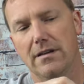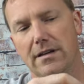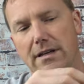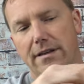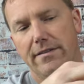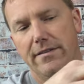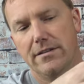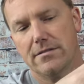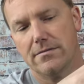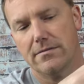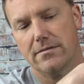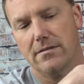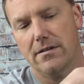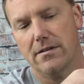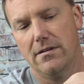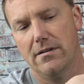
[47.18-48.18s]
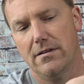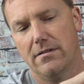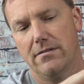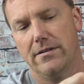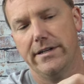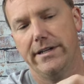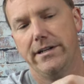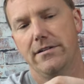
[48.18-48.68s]
And this
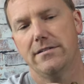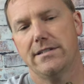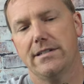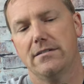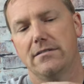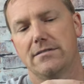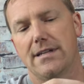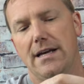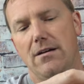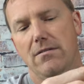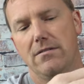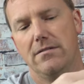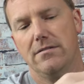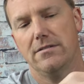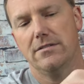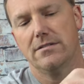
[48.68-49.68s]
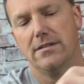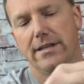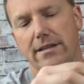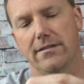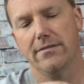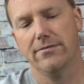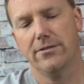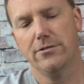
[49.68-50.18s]
one here tilts out, just
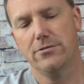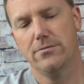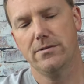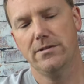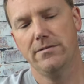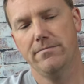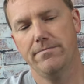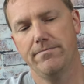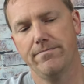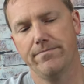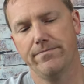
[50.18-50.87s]
like the first one.